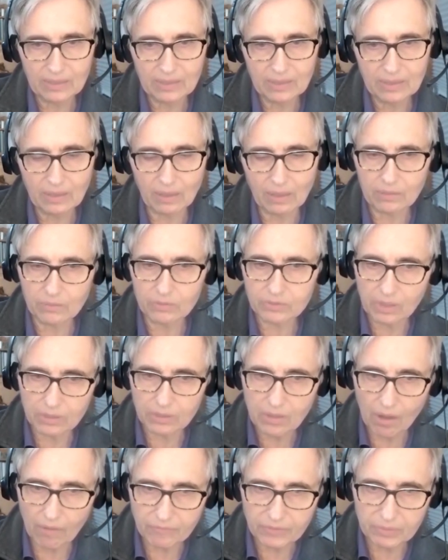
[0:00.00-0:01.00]
it was
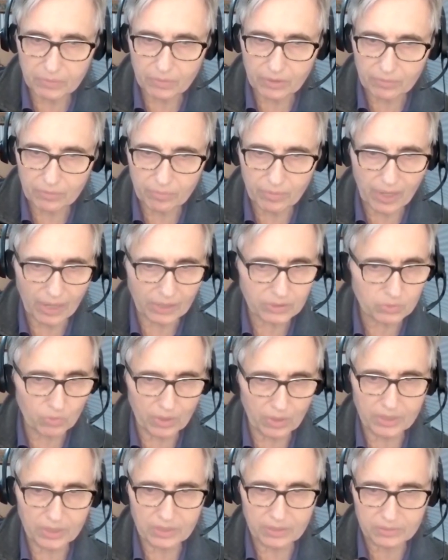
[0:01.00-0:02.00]
uncomfortable, but I was
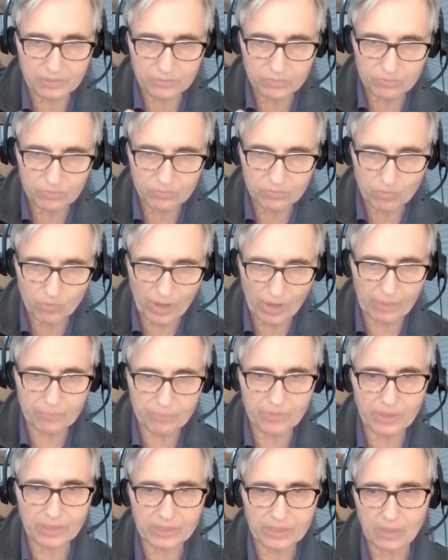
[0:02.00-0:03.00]
willing to ramp
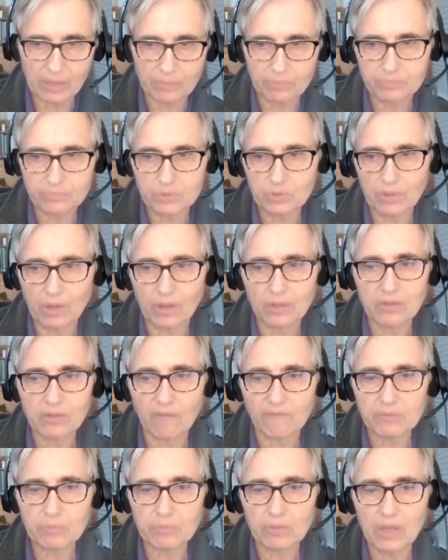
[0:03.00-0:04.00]
things up to
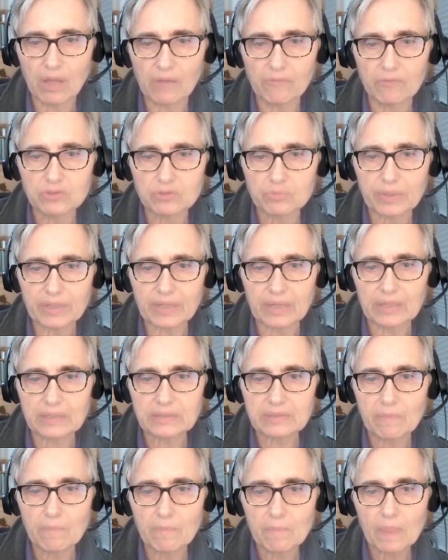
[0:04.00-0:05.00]
uncomfortable levels,
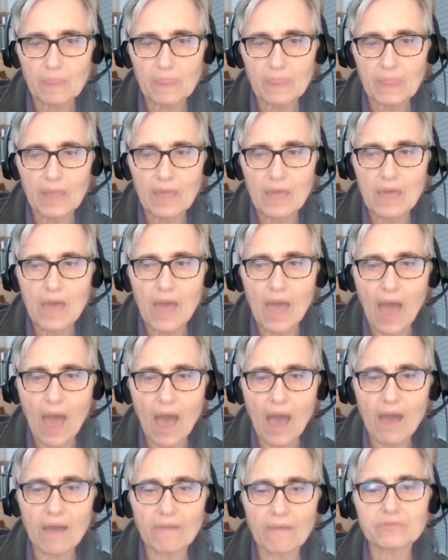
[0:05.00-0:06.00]
because
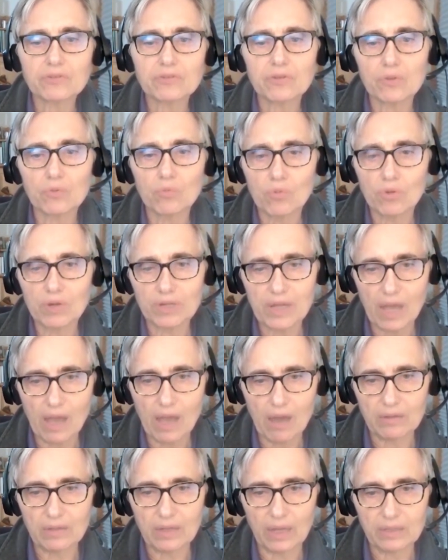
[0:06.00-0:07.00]
after the
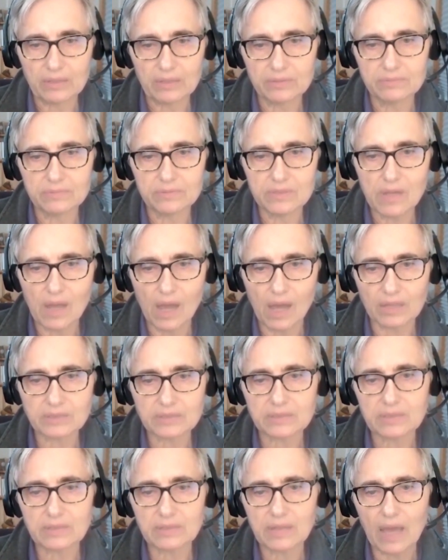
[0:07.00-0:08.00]
workout, I
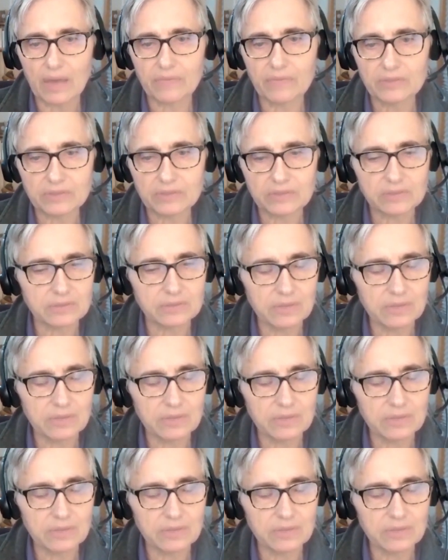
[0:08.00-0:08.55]
just had this